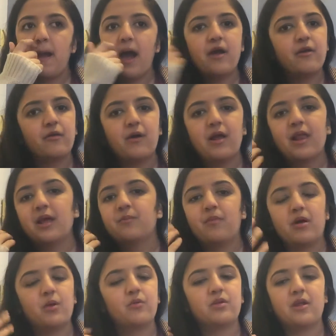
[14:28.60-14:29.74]
I don't know. I like
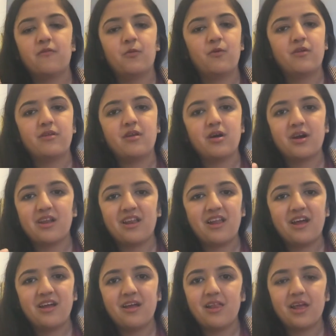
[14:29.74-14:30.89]
Bonnie with everyone. Not gonna
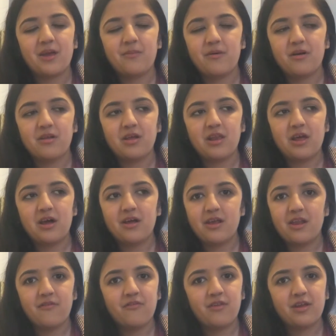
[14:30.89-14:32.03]
lie, I like Bonnie a lot, and
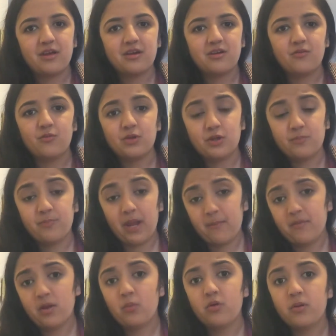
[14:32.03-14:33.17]
I feel like with
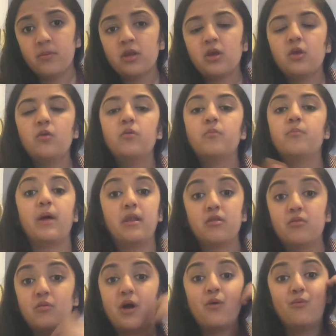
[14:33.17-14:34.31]
Bayman would have been cute.
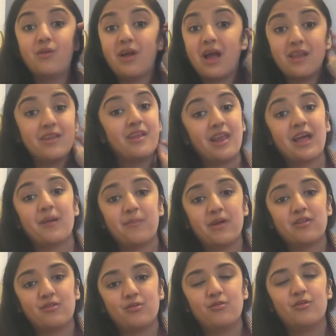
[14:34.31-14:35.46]
Benzo, I did like
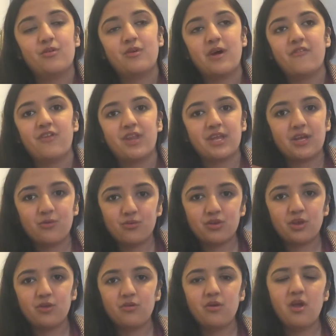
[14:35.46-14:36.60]
Benzo too, though. I felt like it was
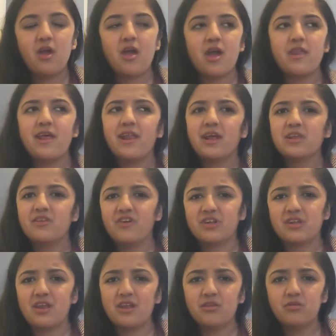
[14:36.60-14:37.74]
cute, and I like the fact
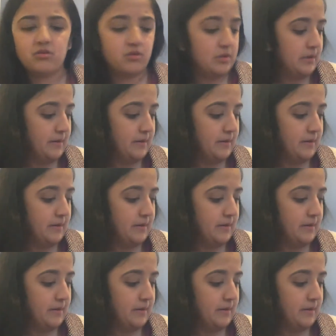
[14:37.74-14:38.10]
that Endo.